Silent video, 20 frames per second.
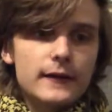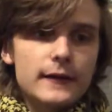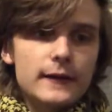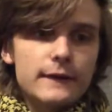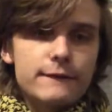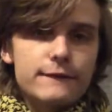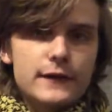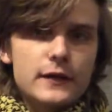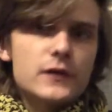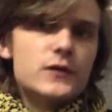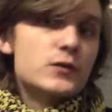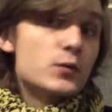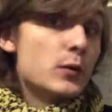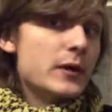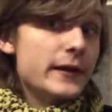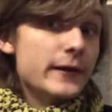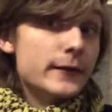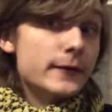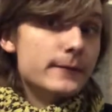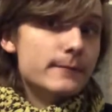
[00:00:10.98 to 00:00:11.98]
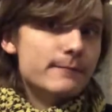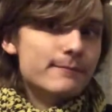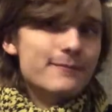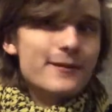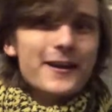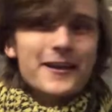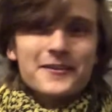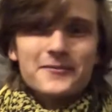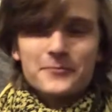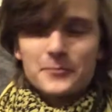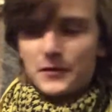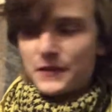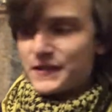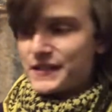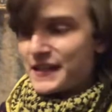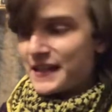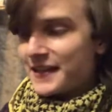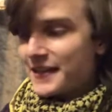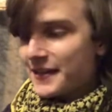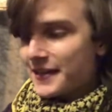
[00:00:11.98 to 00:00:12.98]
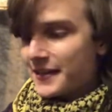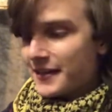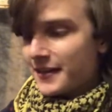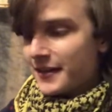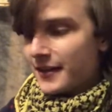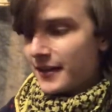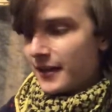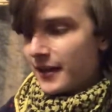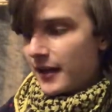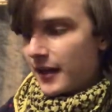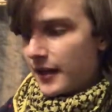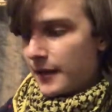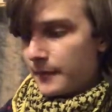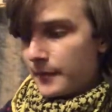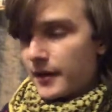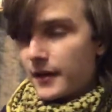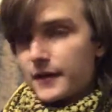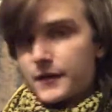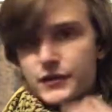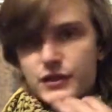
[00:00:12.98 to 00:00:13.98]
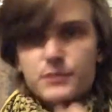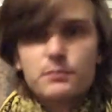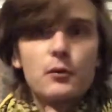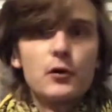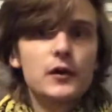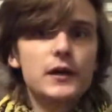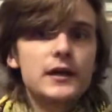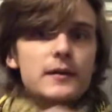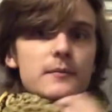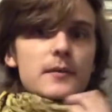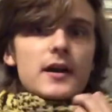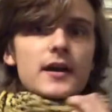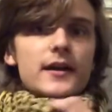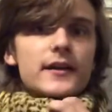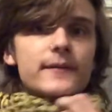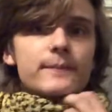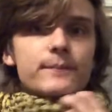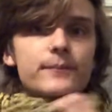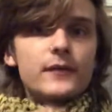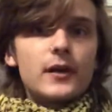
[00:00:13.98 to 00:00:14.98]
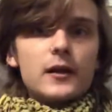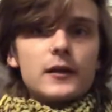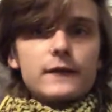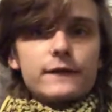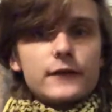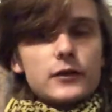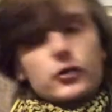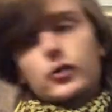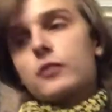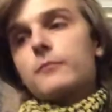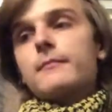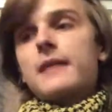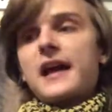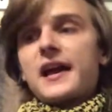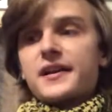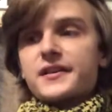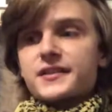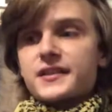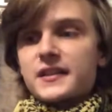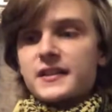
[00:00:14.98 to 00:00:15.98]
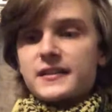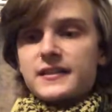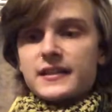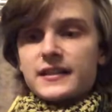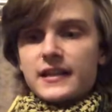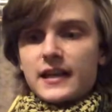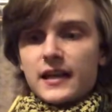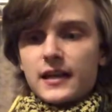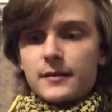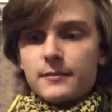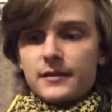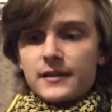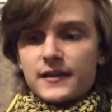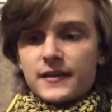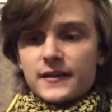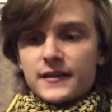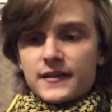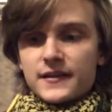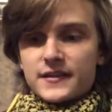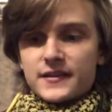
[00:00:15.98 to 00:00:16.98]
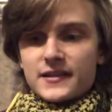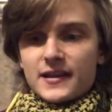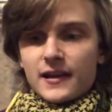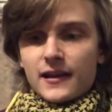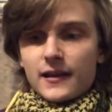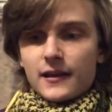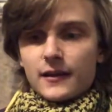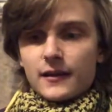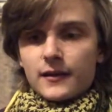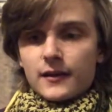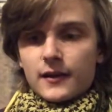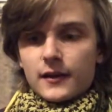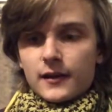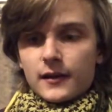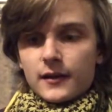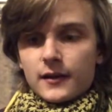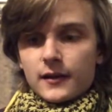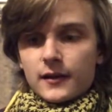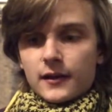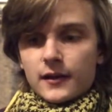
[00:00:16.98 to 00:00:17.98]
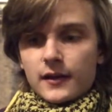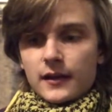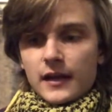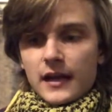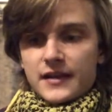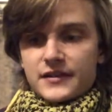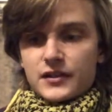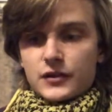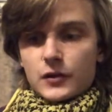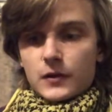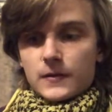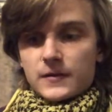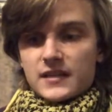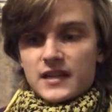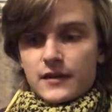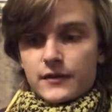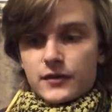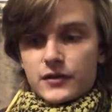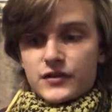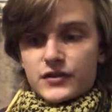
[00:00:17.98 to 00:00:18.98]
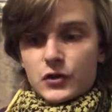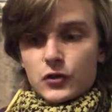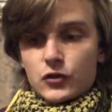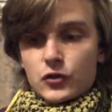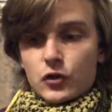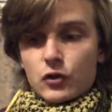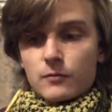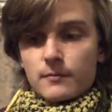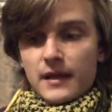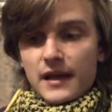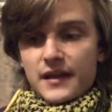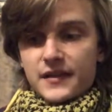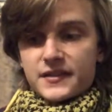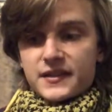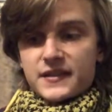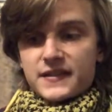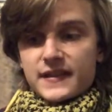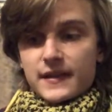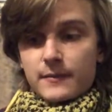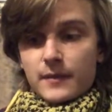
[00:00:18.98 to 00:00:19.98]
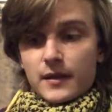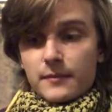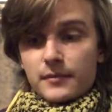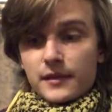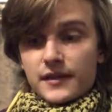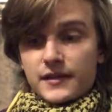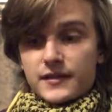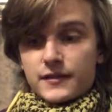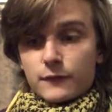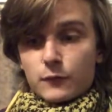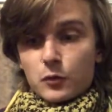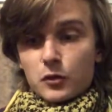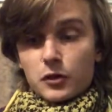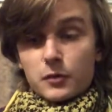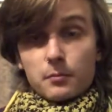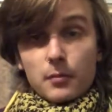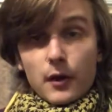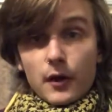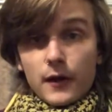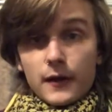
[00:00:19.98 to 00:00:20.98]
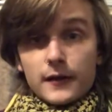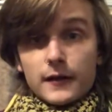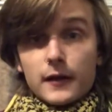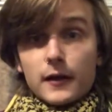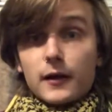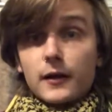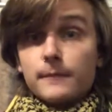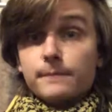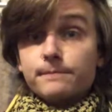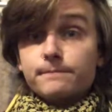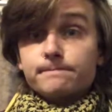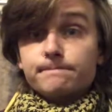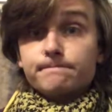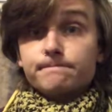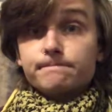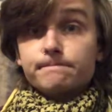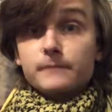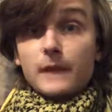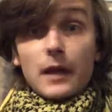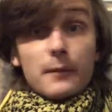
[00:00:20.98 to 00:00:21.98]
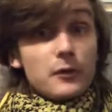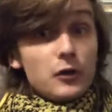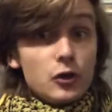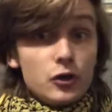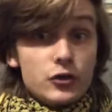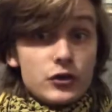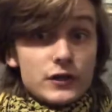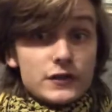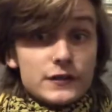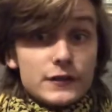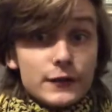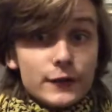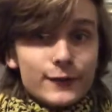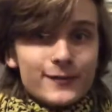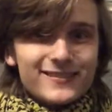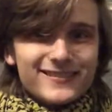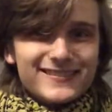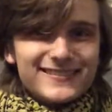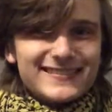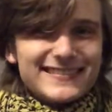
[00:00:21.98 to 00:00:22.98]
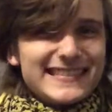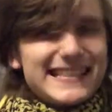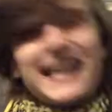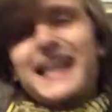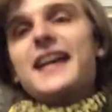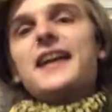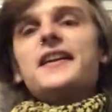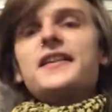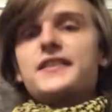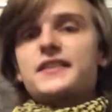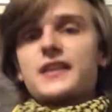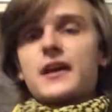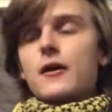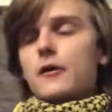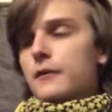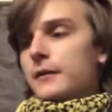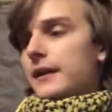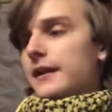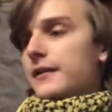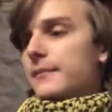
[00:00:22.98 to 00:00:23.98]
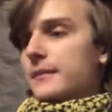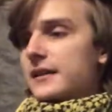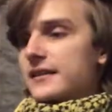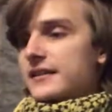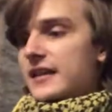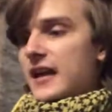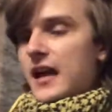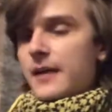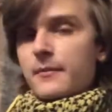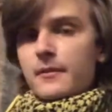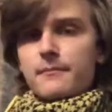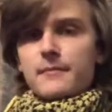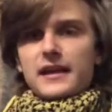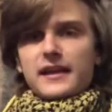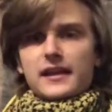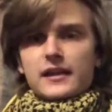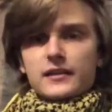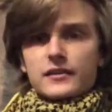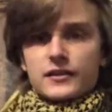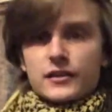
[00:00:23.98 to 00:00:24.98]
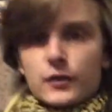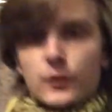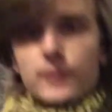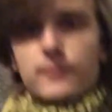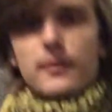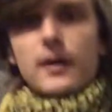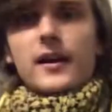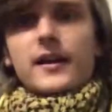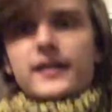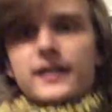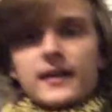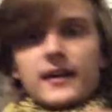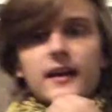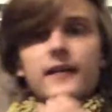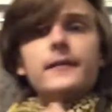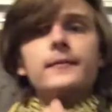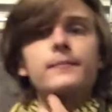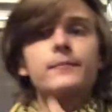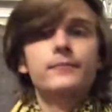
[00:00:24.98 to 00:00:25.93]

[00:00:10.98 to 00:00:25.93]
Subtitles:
feels weird, but we'll see. I'm sporting my unofficial mask today because, as it turns out, the surgical masks that my place of work bought, I'm allergic to. So in the meantime, I'm making do in my